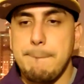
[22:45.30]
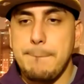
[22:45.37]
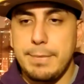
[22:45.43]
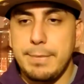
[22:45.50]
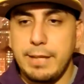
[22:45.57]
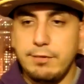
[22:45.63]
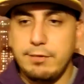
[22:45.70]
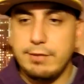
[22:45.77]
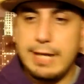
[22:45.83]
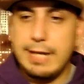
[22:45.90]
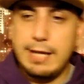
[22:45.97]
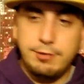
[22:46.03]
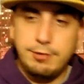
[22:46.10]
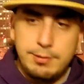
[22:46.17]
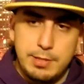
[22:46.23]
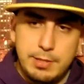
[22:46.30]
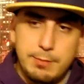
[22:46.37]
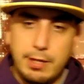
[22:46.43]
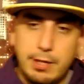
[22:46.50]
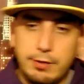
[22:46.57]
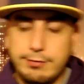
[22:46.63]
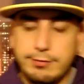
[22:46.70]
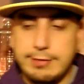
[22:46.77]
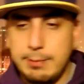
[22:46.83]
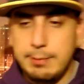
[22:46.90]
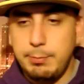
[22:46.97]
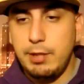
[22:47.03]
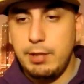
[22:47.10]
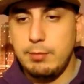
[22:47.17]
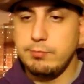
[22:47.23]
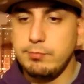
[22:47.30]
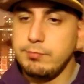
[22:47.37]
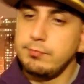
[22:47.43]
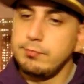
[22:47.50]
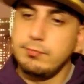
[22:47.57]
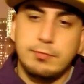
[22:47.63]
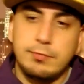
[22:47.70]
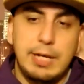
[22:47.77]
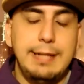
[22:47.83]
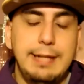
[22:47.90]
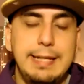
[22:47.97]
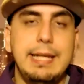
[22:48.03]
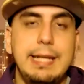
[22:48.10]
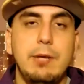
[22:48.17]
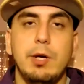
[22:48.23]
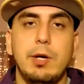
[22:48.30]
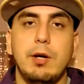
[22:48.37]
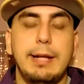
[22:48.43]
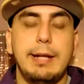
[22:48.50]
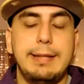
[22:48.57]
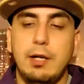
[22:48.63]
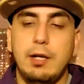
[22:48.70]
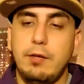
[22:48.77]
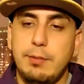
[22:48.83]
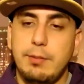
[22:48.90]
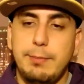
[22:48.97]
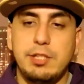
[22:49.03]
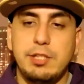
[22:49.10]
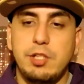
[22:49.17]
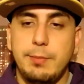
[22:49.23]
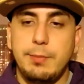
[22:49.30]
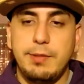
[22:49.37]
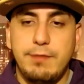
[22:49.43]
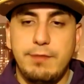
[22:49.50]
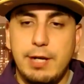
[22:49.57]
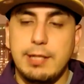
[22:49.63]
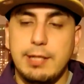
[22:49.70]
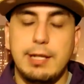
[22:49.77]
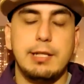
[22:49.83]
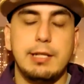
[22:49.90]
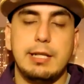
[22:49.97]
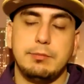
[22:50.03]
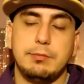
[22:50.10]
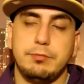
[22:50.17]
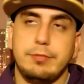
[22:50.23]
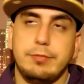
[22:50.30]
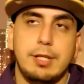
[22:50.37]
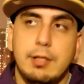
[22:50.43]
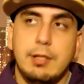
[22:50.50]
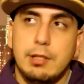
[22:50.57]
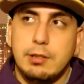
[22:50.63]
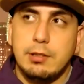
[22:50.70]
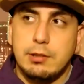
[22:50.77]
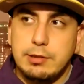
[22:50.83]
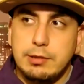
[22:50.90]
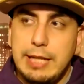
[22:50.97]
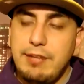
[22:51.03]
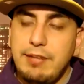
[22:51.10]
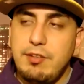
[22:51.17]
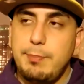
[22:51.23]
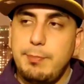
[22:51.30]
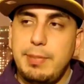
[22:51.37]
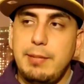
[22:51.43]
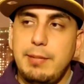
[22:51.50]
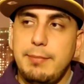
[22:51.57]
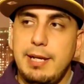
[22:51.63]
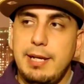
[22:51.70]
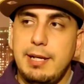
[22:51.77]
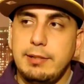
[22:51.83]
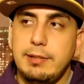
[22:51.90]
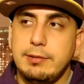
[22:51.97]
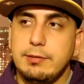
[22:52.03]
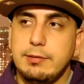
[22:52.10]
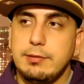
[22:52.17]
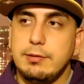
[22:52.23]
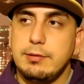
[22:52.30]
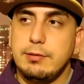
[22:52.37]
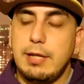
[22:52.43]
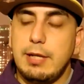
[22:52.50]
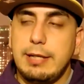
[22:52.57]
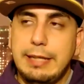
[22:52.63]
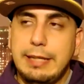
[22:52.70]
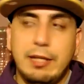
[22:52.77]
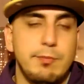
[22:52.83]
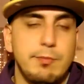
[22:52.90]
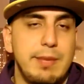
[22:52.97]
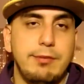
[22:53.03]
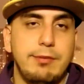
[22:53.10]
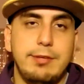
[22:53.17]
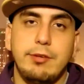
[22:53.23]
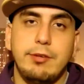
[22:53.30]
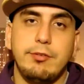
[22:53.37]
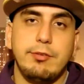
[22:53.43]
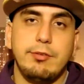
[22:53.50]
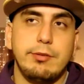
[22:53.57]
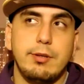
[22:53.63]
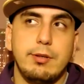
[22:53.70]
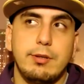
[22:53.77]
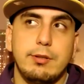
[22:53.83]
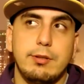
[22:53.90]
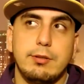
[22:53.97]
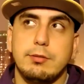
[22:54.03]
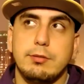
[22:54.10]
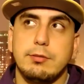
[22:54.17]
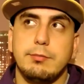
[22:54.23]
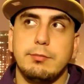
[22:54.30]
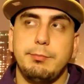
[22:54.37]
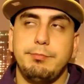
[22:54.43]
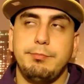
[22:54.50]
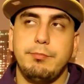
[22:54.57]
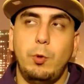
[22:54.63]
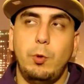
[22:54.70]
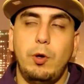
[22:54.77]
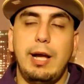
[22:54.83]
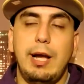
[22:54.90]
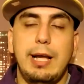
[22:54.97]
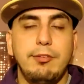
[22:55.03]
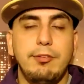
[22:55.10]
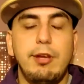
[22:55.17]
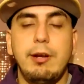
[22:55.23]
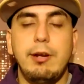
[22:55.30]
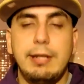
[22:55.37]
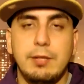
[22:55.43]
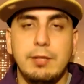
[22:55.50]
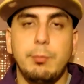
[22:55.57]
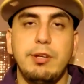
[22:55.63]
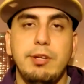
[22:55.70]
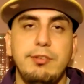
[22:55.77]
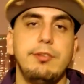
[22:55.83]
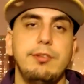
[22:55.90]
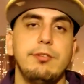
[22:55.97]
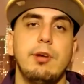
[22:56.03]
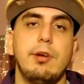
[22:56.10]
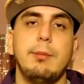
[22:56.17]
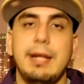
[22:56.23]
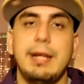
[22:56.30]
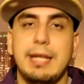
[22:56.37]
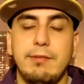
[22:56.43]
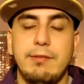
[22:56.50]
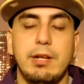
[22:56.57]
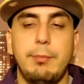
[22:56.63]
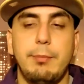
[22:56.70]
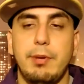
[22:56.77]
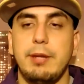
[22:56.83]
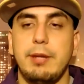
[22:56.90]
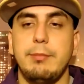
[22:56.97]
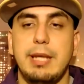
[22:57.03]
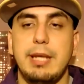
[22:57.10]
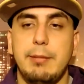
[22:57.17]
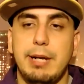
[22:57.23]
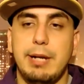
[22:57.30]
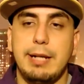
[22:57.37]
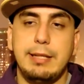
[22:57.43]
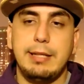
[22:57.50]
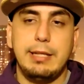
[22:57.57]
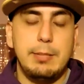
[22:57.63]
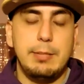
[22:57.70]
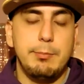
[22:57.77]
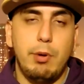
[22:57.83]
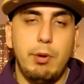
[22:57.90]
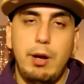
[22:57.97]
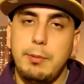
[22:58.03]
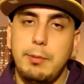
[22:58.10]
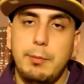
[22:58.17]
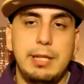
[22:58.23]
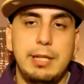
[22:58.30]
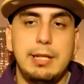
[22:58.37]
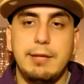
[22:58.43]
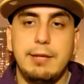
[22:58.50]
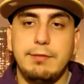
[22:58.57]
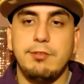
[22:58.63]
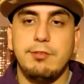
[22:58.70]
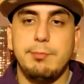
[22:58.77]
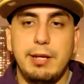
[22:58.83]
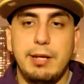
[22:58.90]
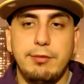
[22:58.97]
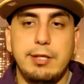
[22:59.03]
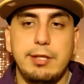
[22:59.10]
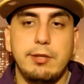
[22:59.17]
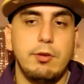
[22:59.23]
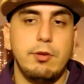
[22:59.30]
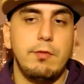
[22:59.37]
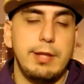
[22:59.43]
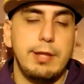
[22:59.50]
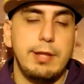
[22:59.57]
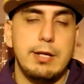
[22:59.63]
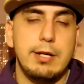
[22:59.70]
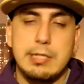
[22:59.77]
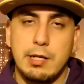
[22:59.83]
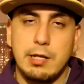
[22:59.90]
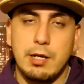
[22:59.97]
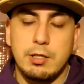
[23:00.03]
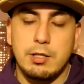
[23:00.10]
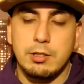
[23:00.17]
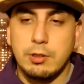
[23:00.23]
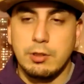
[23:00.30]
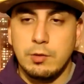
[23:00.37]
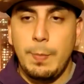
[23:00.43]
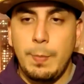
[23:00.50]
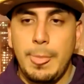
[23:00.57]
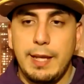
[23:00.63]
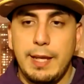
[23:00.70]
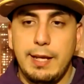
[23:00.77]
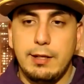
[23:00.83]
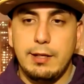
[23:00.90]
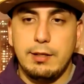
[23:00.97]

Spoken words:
He said, KCP better step up. I think he will. I think off the bench he'll be fine. KCP, man, I think his best years, well, it's early in the preseason, so I'm not giving up on him yet, but I think he probably left his best years over there in